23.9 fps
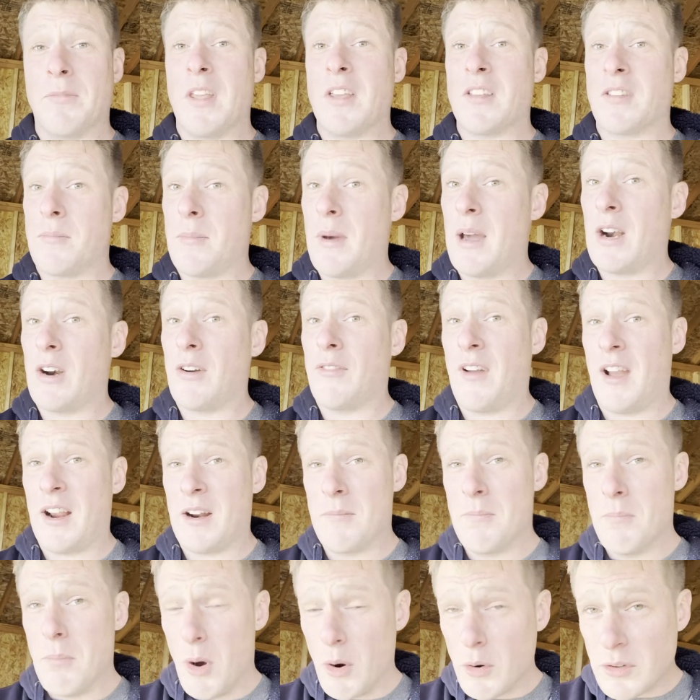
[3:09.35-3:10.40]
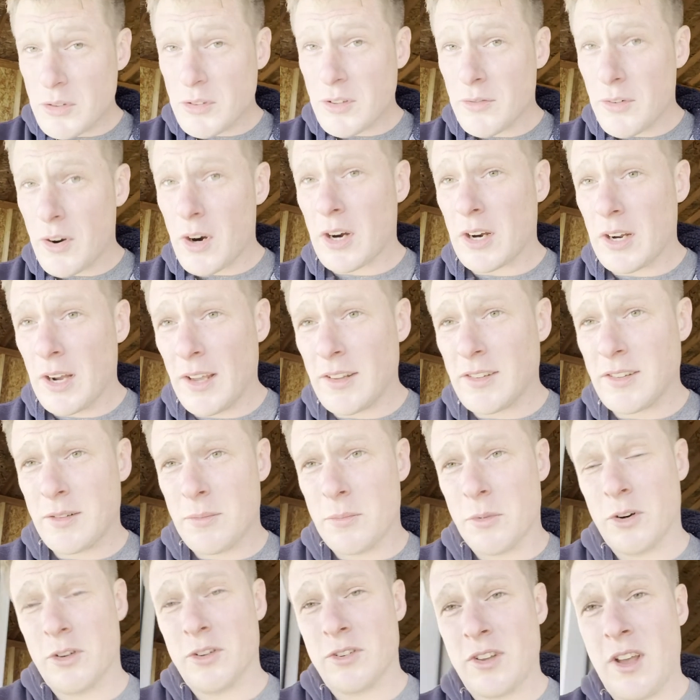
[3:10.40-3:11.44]
As a matter of fact, most of our
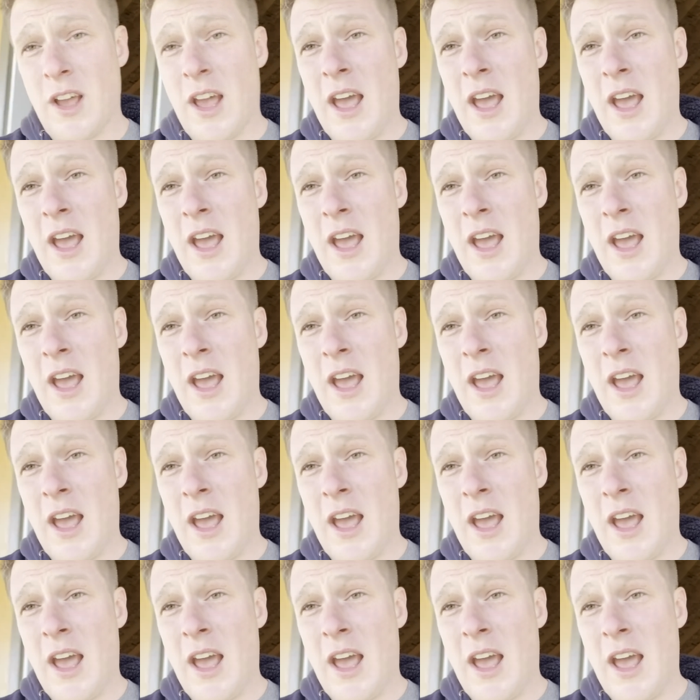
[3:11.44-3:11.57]
customers